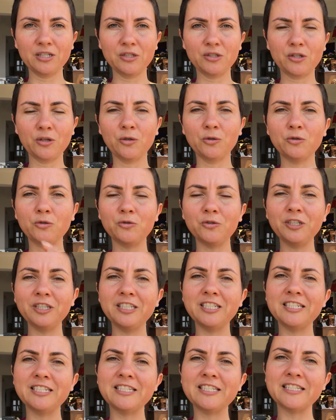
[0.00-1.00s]
so
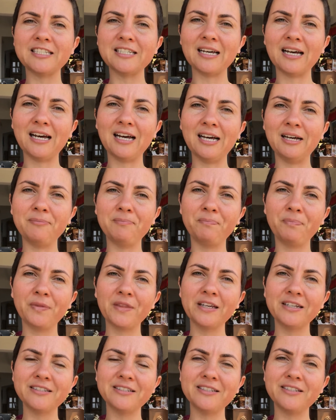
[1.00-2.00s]
during this um,
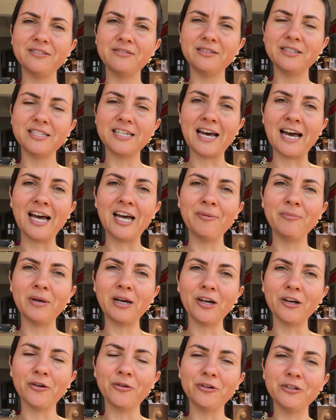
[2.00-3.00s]
time,
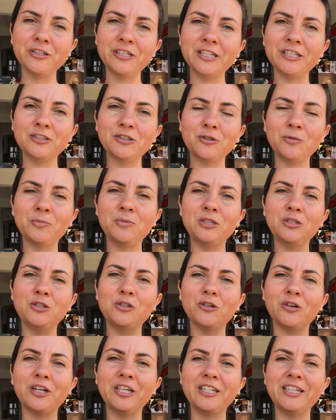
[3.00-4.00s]
I'm going to be
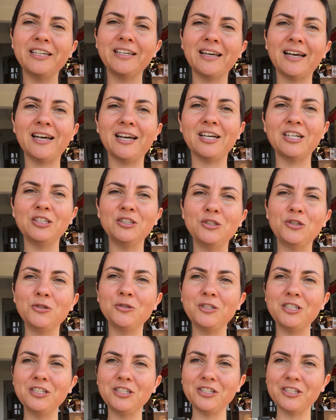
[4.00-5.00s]
joining uh,
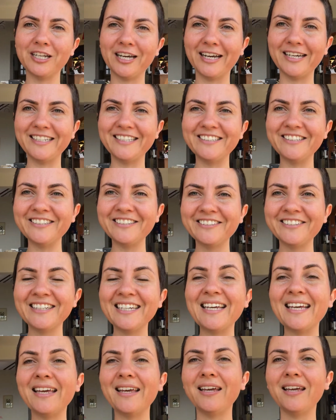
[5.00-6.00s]
Judy Schneider
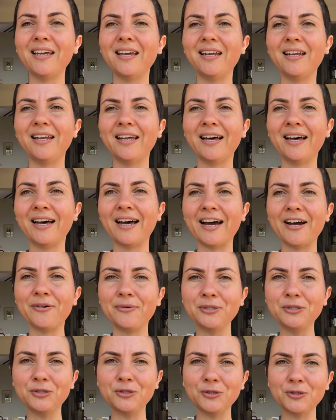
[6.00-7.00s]
in uh,
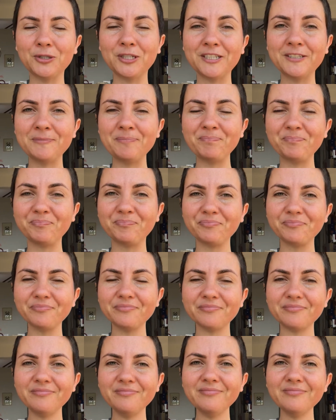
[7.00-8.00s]
Arizona
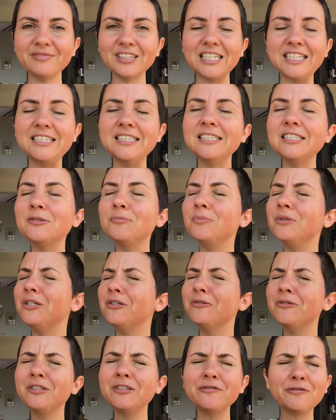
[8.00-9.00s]
in this
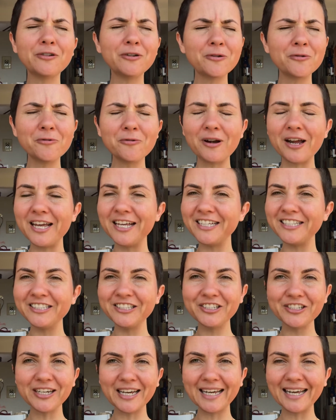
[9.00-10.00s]
beautiful
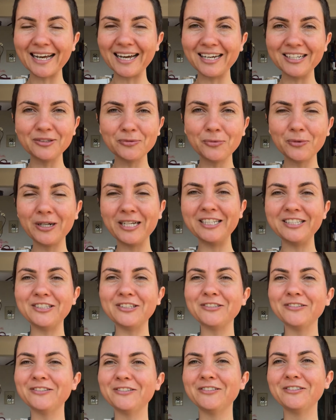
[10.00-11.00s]
ranch. I can't wait
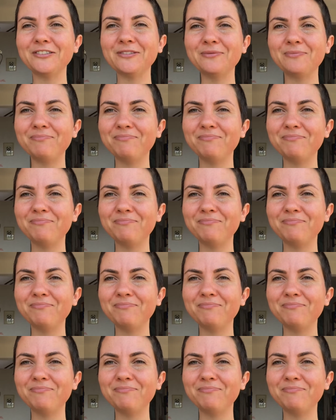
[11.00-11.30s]
to